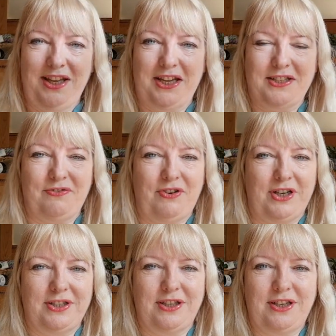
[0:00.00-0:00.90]
Yeah, so
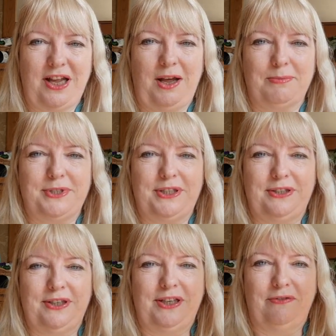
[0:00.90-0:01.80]
Fred
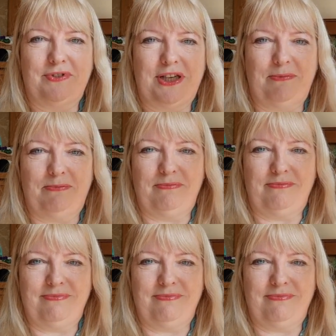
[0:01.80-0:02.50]
absolutely loves him.